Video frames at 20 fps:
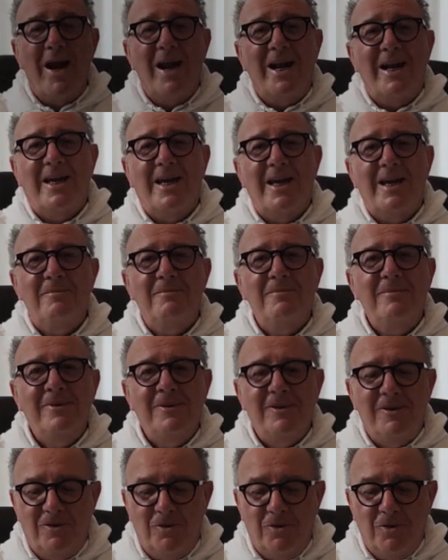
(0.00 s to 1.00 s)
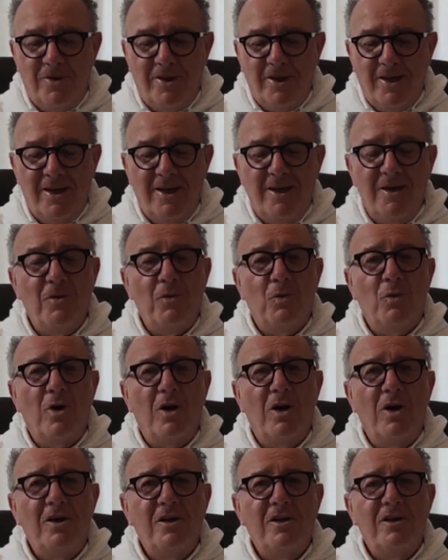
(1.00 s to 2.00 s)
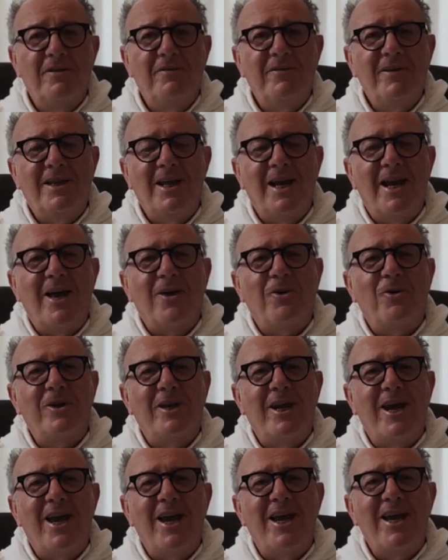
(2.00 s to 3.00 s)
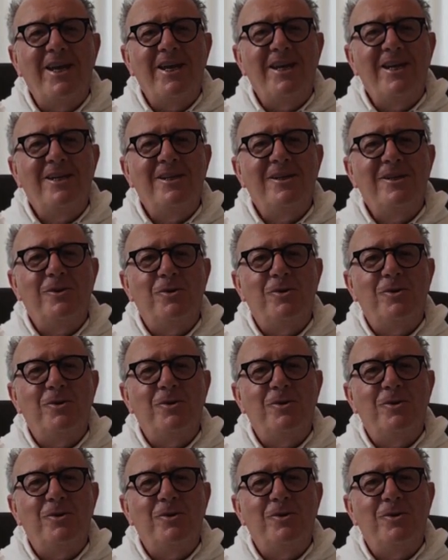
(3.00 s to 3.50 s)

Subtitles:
Welcome to the World Vitiligo Day